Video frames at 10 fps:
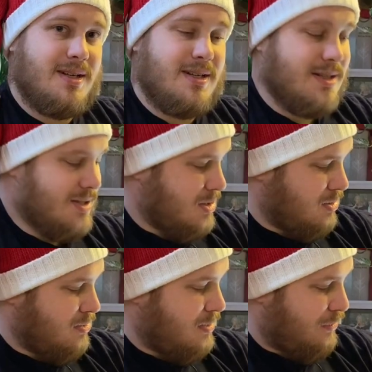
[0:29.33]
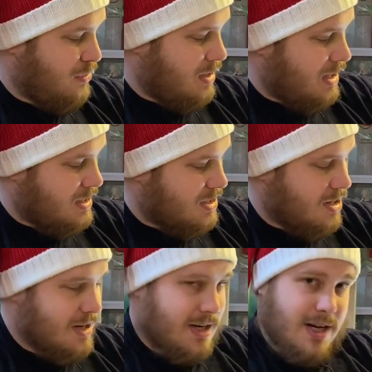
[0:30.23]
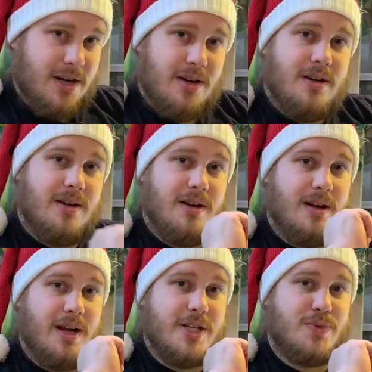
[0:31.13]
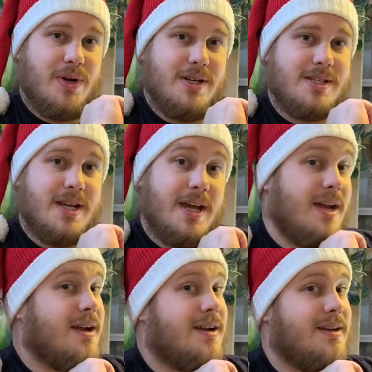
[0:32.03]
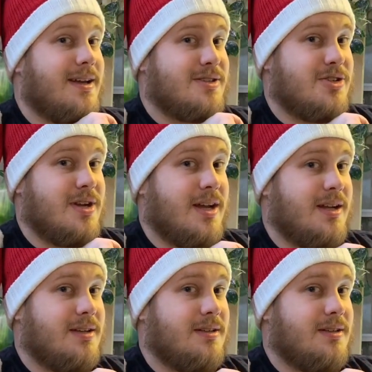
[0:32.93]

So before I get started here, I just wanted to say yesterday,